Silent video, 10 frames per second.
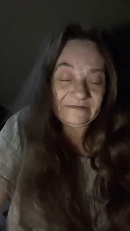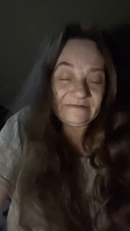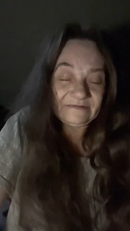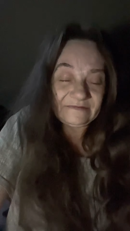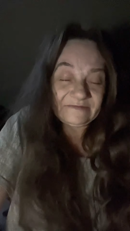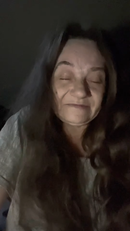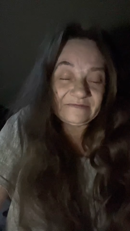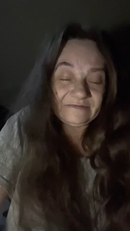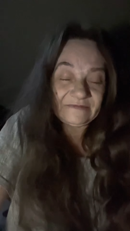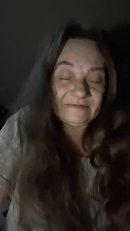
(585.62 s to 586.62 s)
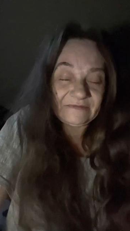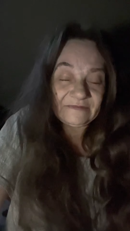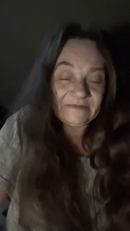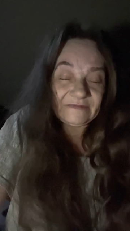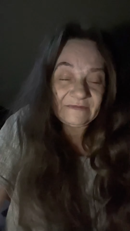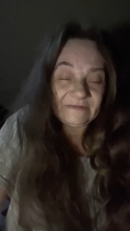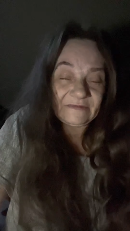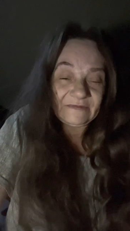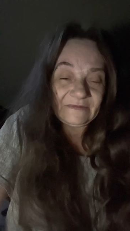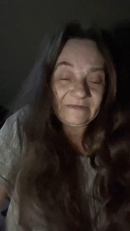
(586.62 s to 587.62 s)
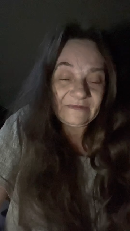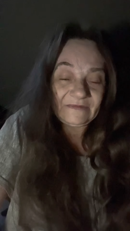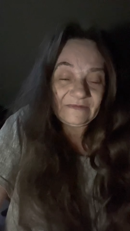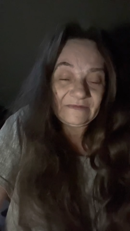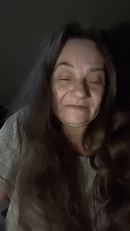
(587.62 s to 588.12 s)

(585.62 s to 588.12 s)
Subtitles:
(no one is talking)